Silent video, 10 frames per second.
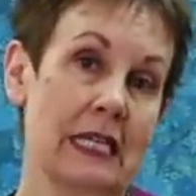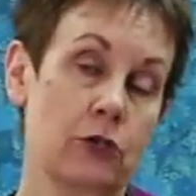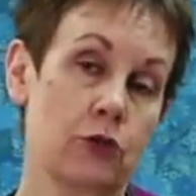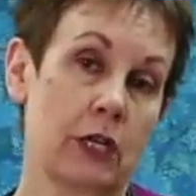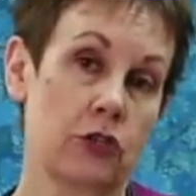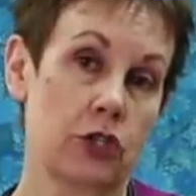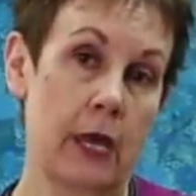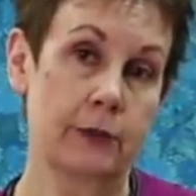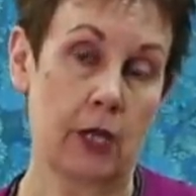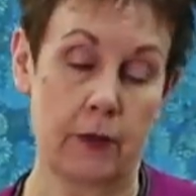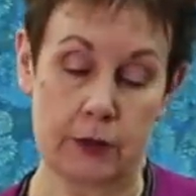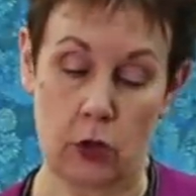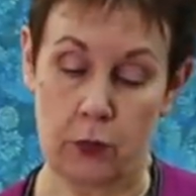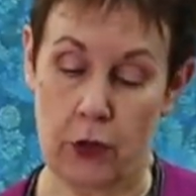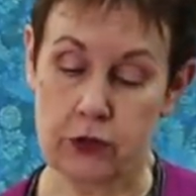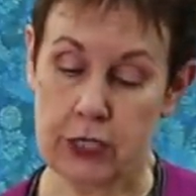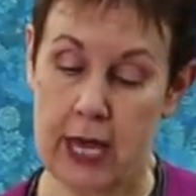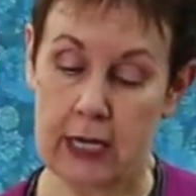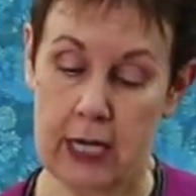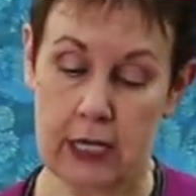intricate shapes on them. So, the Brother
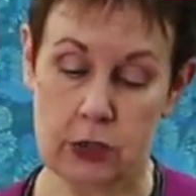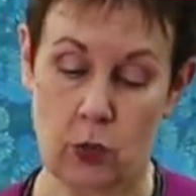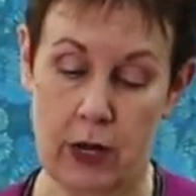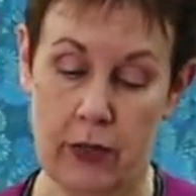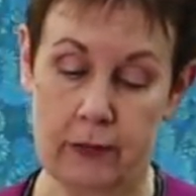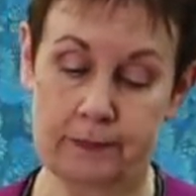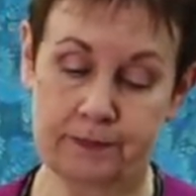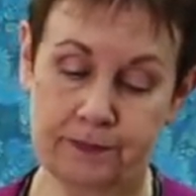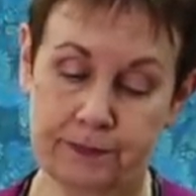Scan and Cut is one of them.